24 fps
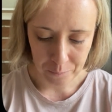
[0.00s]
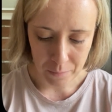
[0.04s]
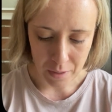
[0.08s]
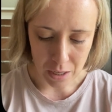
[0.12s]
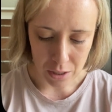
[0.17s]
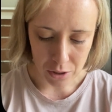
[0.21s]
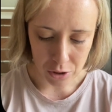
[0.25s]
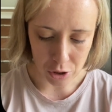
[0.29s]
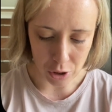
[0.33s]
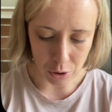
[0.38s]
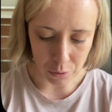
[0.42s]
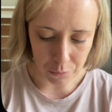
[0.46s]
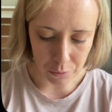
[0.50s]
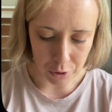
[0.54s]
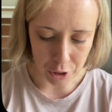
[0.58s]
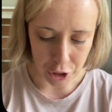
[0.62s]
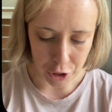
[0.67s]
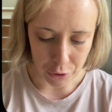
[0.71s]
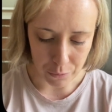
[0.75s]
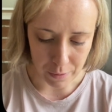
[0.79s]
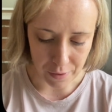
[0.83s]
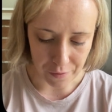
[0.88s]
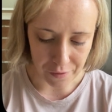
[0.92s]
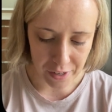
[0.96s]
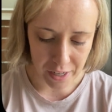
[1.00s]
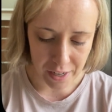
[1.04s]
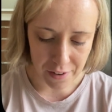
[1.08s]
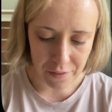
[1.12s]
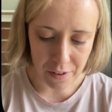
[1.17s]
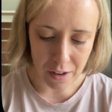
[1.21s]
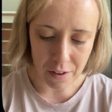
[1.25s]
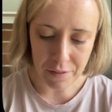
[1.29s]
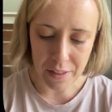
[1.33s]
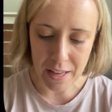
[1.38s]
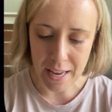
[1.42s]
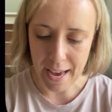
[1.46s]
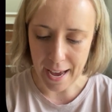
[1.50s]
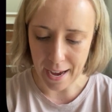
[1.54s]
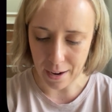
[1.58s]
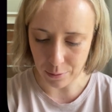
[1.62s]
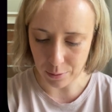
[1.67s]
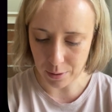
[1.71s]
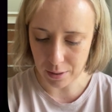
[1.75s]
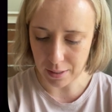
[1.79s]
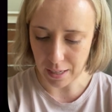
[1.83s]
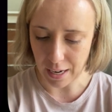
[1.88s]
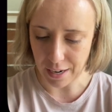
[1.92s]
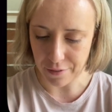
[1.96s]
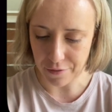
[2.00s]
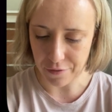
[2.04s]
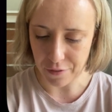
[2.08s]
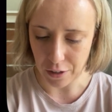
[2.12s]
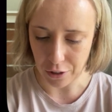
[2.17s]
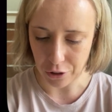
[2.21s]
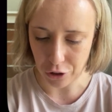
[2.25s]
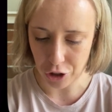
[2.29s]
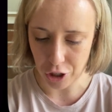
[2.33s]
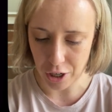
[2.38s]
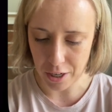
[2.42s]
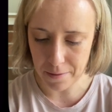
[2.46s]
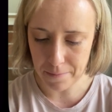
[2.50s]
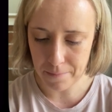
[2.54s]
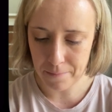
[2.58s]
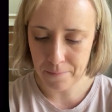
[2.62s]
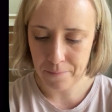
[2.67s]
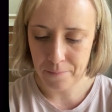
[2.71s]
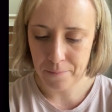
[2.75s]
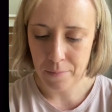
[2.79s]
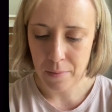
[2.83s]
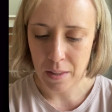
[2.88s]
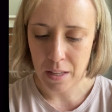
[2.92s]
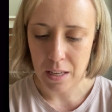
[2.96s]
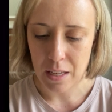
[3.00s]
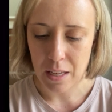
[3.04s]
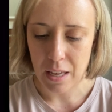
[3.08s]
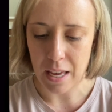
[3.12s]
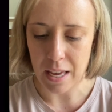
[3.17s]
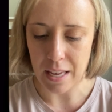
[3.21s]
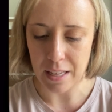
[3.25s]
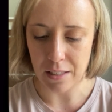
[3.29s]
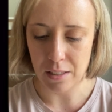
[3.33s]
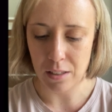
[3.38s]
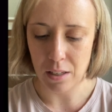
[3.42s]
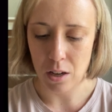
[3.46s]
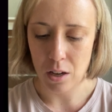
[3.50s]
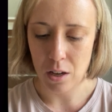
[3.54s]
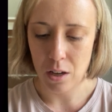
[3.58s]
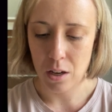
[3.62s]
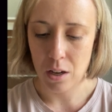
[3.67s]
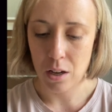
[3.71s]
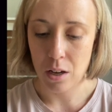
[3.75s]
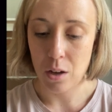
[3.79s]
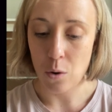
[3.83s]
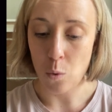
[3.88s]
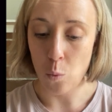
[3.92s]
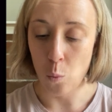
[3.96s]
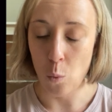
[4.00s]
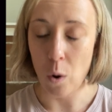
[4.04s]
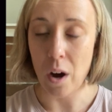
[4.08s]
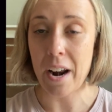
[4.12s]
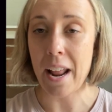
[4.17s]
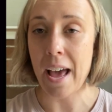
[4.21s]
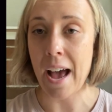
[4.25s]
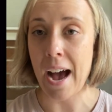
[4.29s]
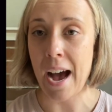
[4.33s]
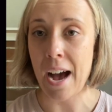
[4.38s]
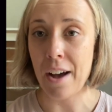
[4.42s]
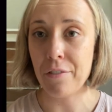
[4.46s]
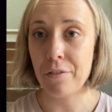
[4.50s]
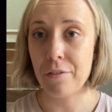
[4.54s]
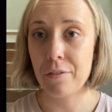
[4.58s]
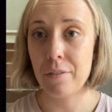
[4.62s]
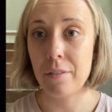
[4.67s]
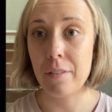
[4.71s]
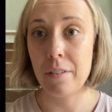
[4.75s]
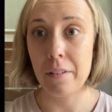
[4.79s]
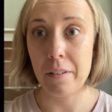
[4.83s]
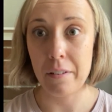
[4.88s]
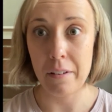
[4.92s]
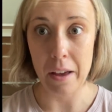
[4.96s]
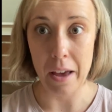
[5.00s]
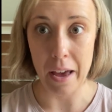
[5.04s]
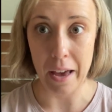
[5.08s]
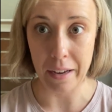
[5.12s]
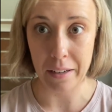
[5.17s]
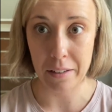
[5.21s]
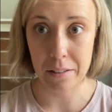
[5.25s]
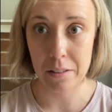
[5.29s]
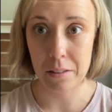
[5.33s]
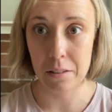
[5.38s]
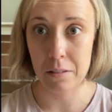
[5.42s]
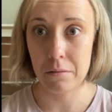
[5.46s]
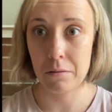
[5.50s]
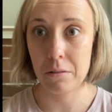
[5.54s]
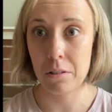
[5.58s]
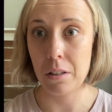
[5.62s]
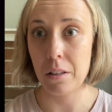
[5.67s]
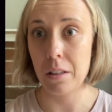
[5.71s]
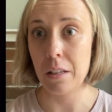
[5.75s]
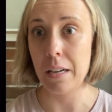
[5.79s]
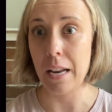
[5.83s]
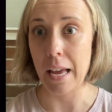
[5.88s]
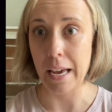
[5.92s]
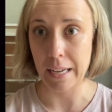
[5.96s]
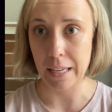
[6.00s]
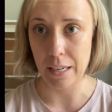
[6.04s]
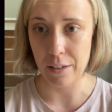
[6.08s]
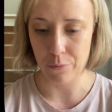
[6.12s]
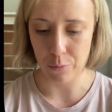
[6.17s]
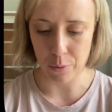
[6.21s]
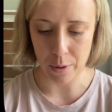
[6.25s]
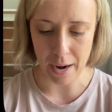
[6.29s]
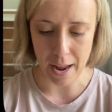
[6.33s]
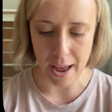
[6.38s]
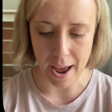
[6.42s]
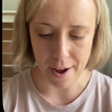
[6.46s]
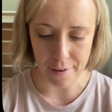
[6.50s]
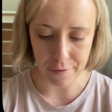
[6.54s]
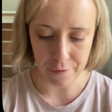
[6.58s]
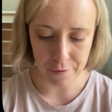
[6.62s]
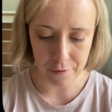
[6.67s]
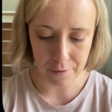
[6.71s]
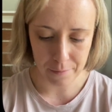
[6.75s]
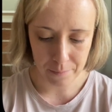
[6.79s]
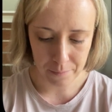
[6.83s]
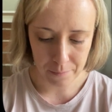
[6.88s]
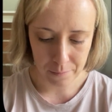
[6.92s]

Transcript: So the derivative of the outside function is 1/2 x to the negative 1/2.